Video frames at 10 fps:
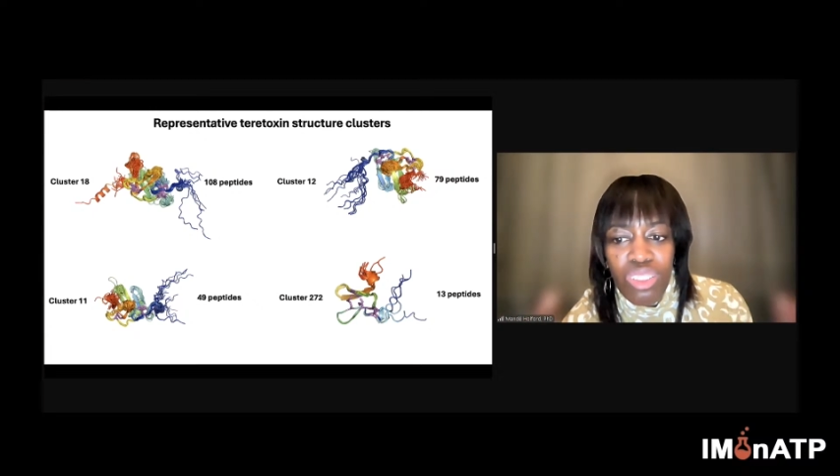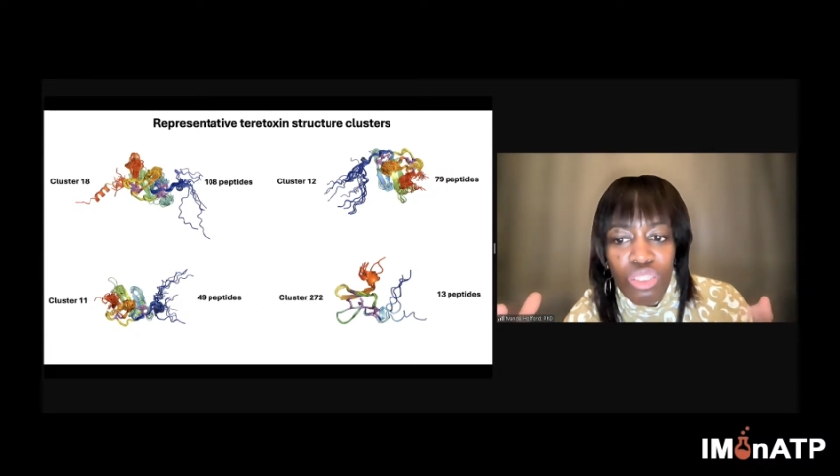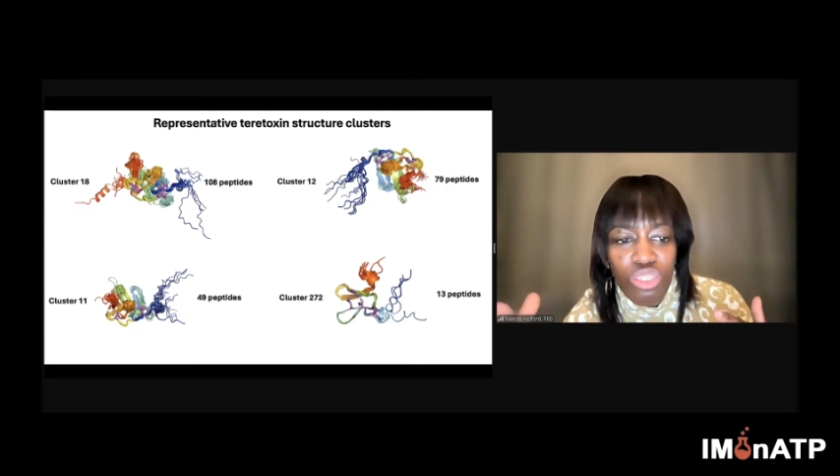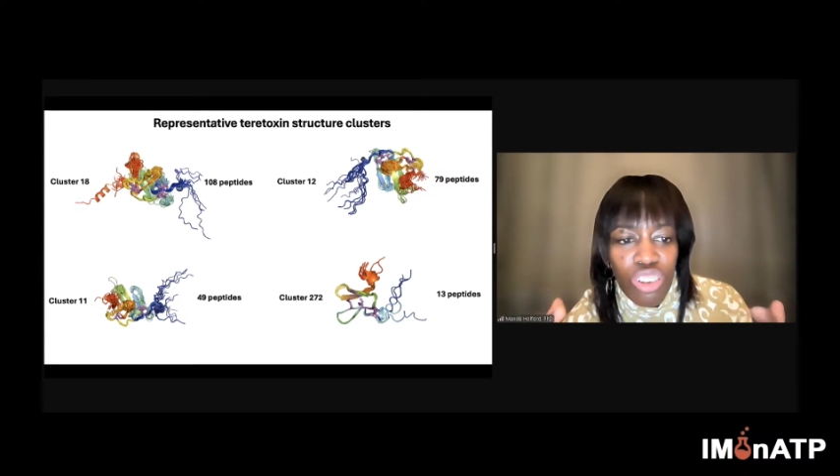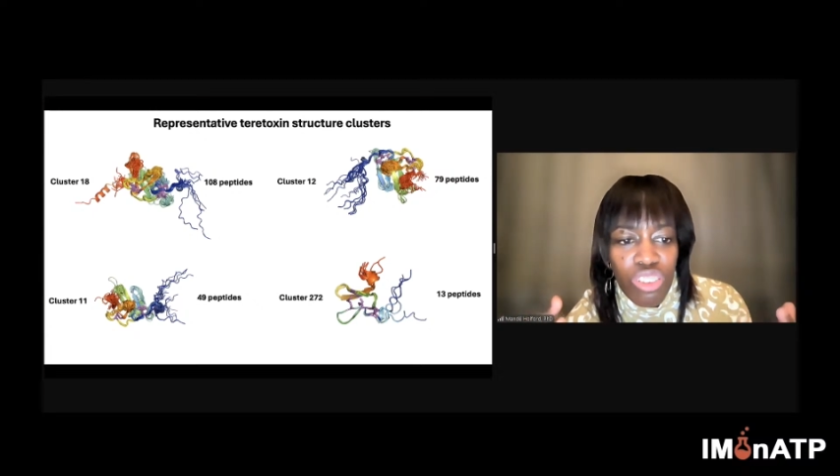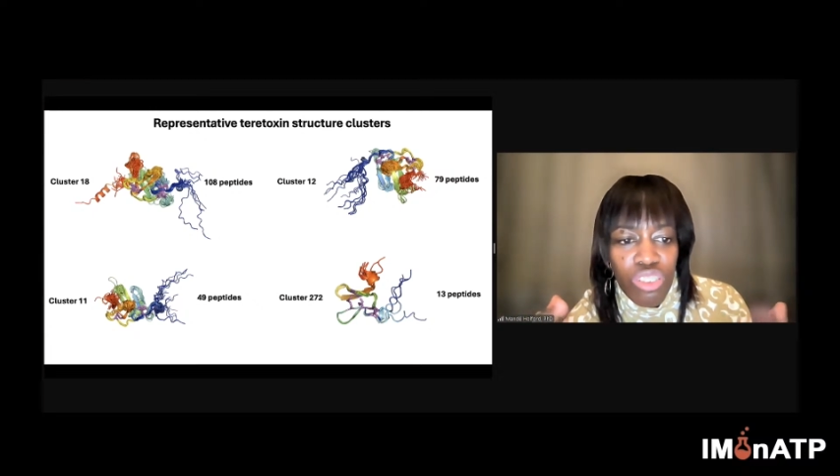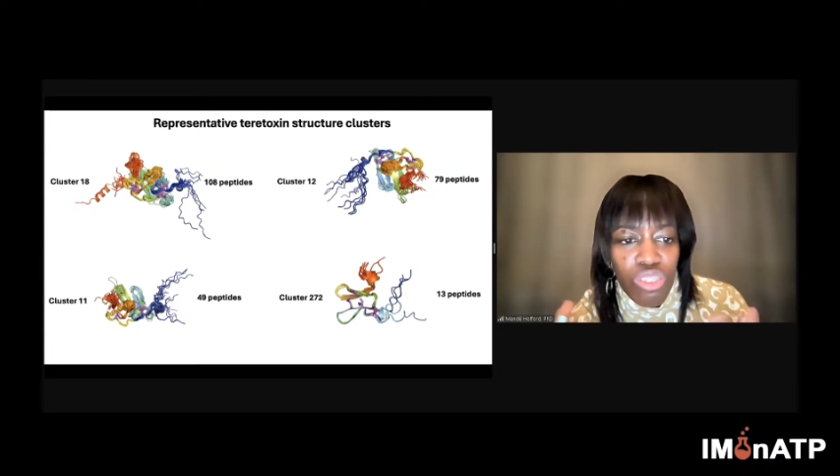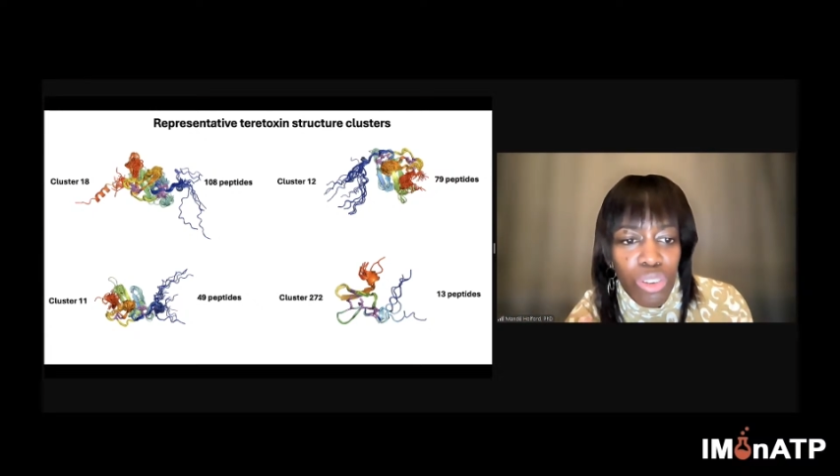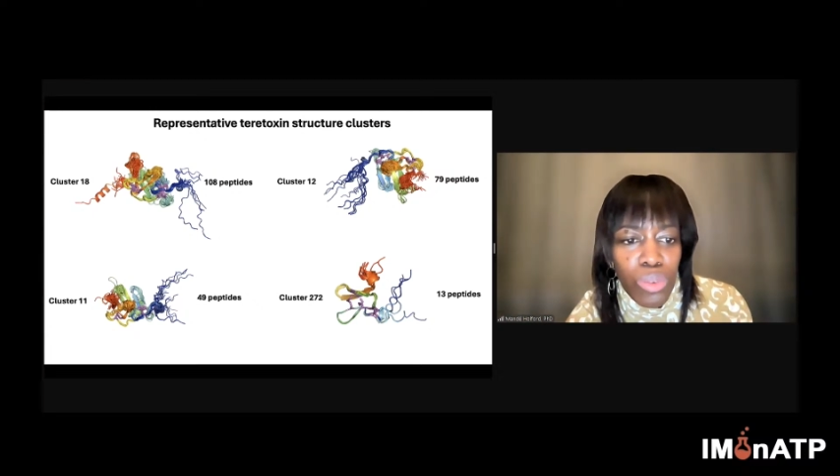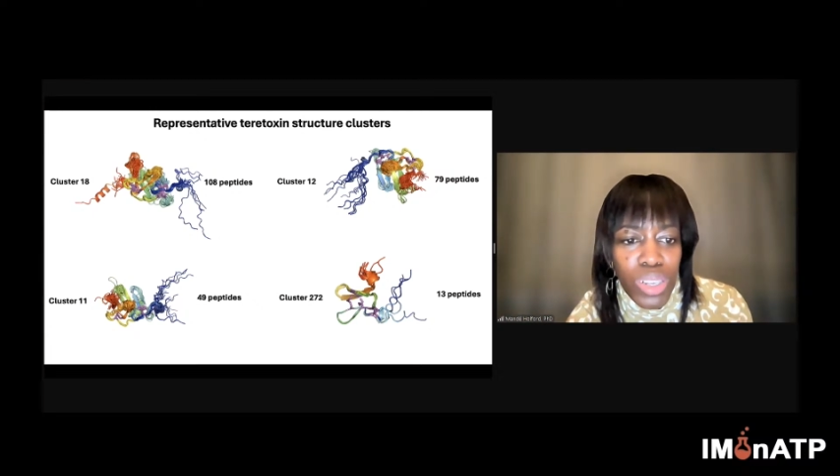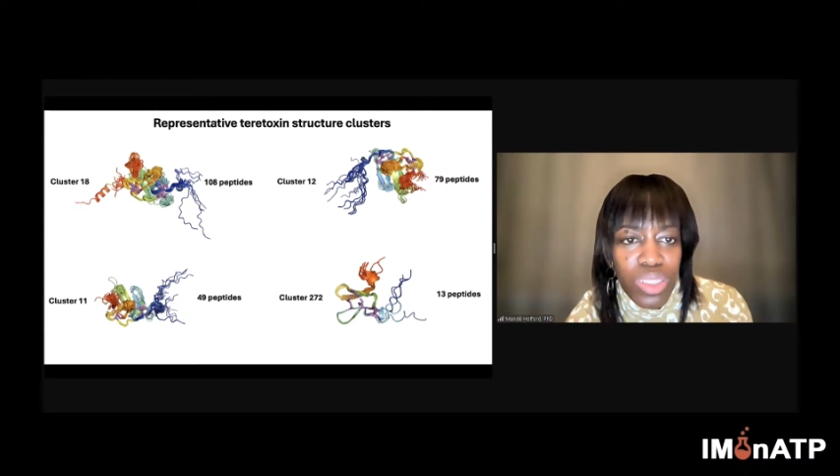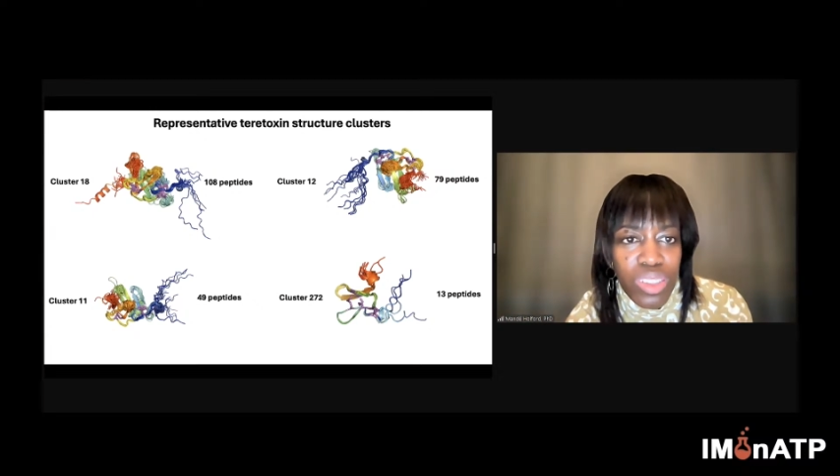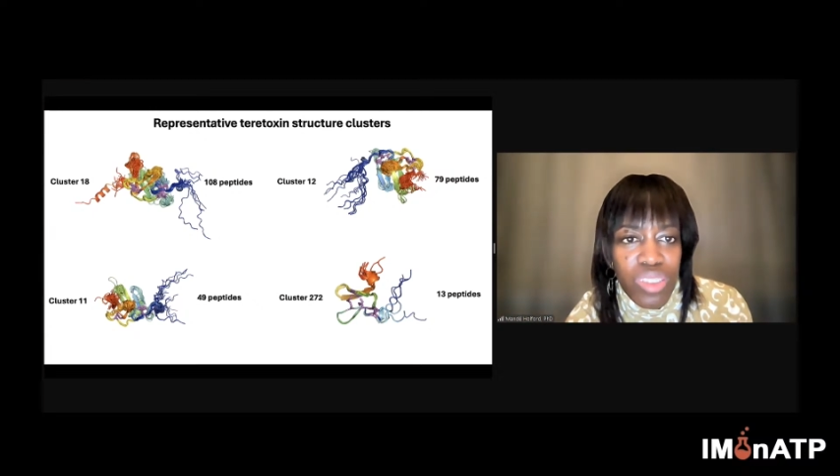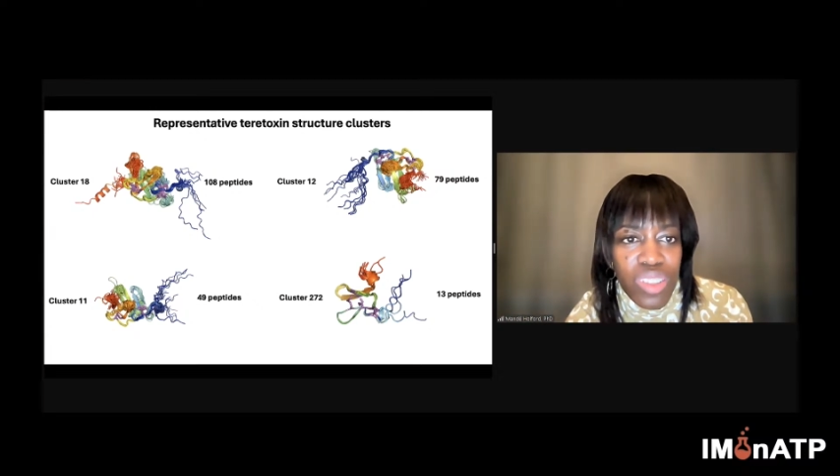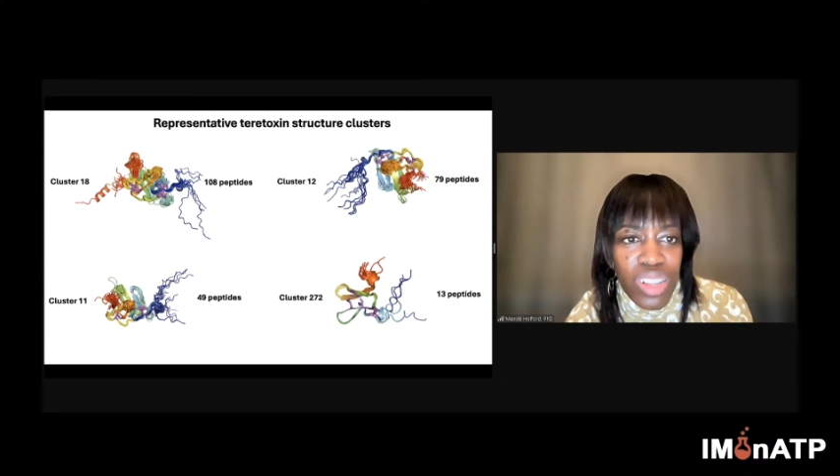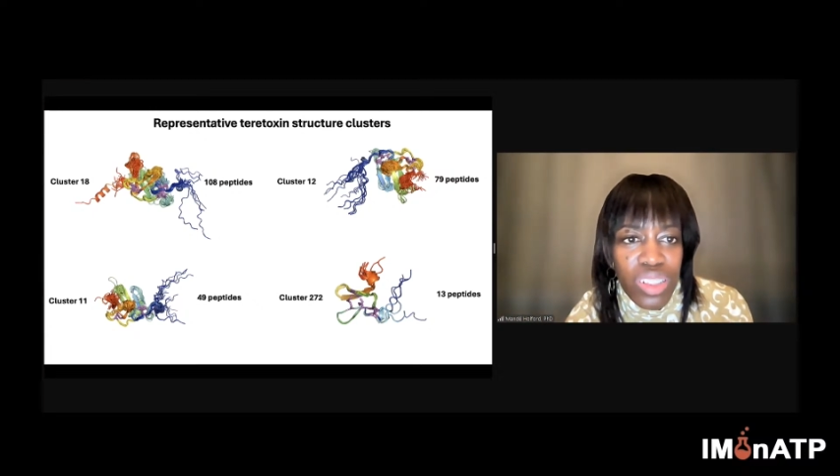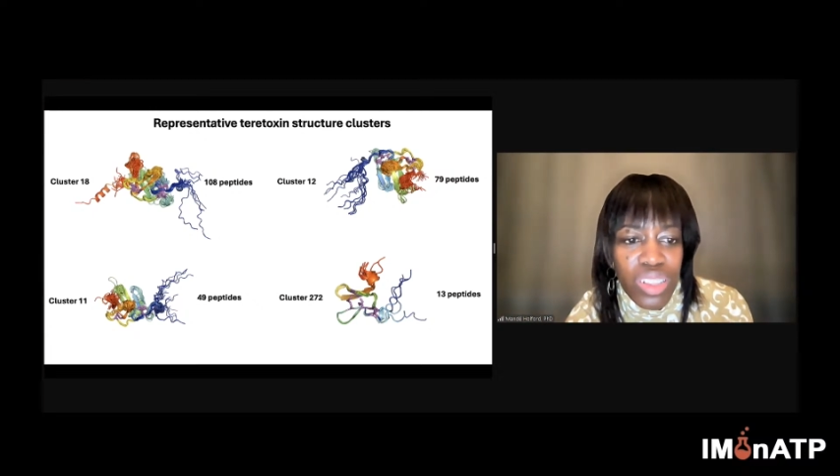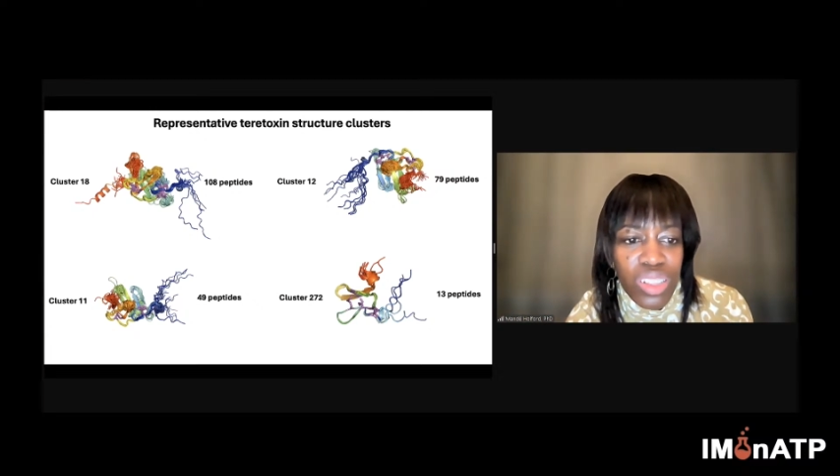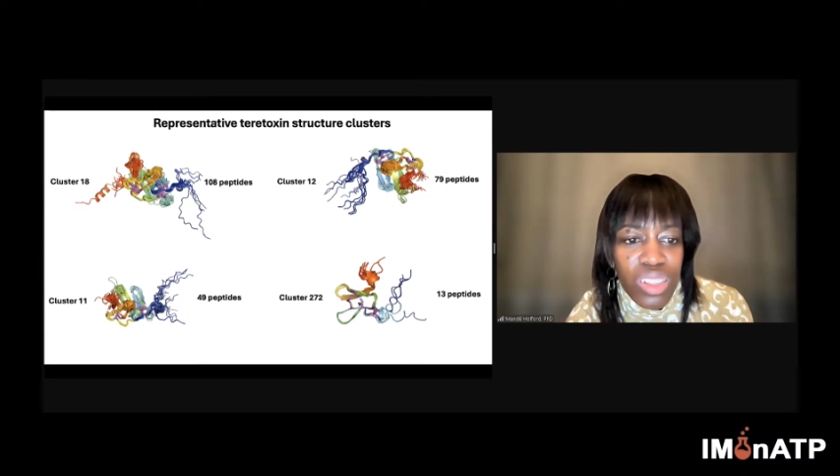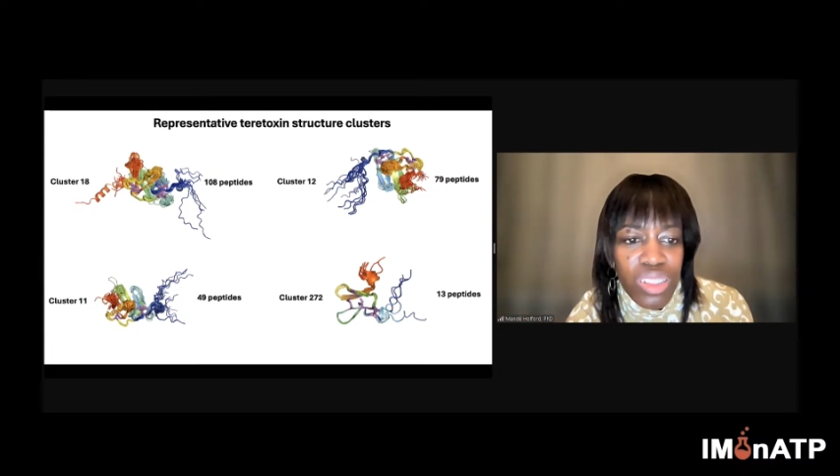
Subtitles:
that the structures are quite distinct